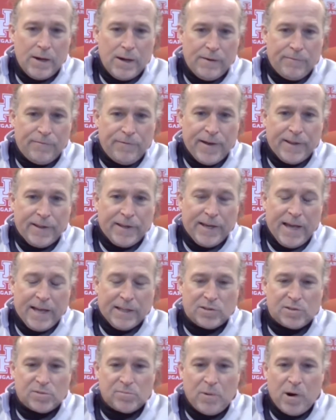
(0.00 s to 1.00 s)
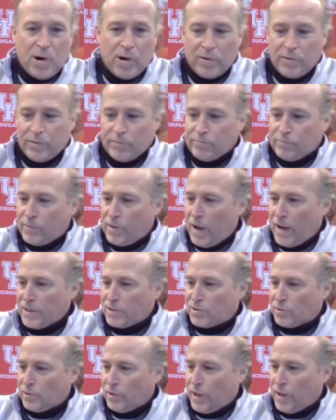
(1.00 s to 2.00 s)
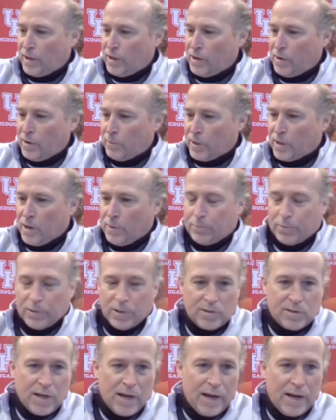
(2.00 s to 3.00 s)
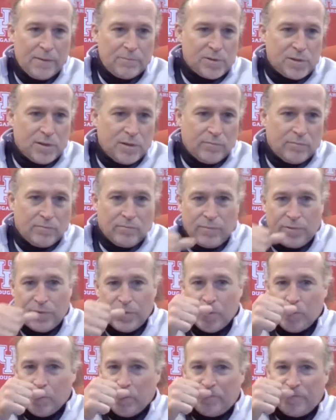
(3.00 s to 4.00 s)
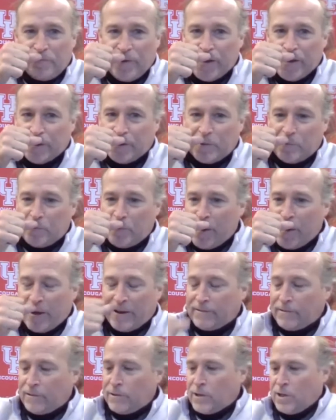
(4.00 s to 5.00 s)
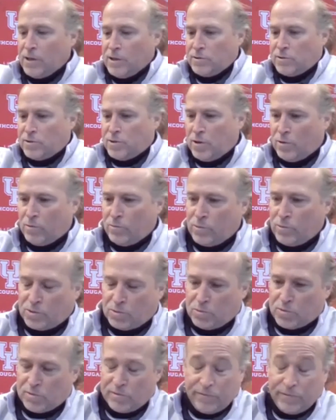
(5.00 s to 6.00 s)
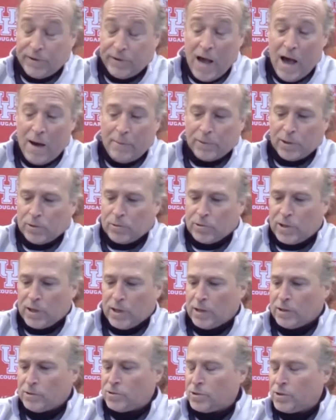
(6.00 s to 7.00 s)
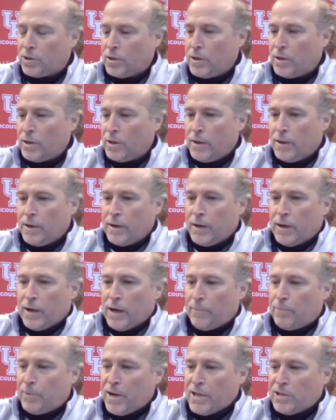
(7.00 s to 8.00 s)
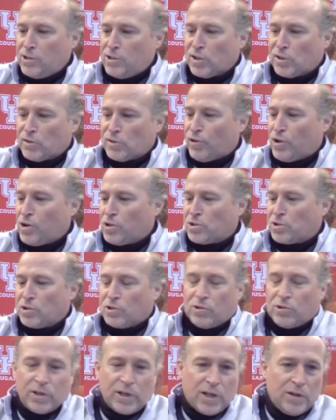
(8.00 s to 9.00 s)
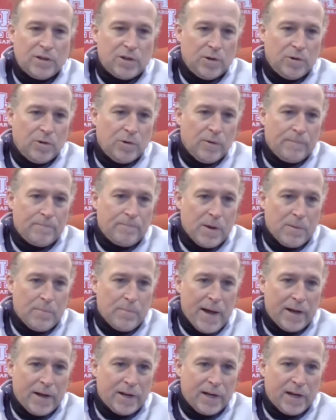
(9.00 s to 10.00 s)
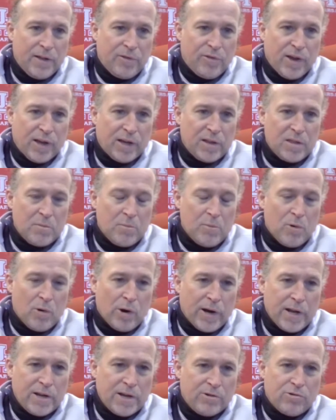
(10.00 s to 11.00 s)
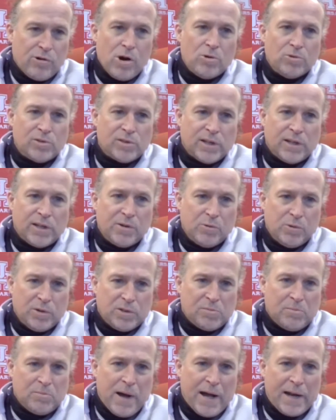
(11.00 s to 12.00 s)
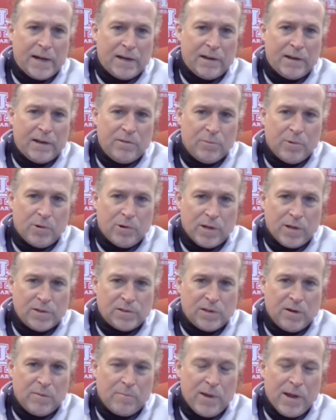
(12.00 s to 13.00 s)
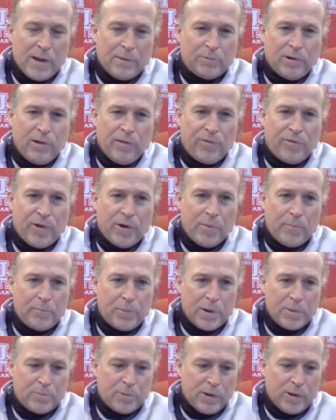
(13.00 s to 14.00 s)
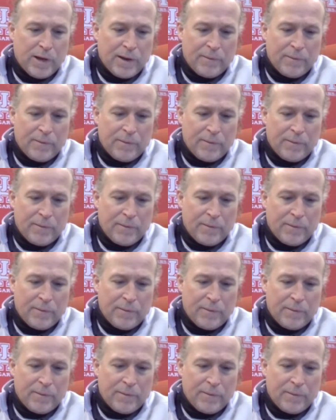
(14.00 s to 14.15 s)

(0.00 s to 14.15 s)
Finally got smart and isolated him a couple of times and threw him a fade in the back of the end zone, which was a phenomenal catch. But he's just versatile and can do about anything. And the more he grows into his body, the more he's going to be able to thump people.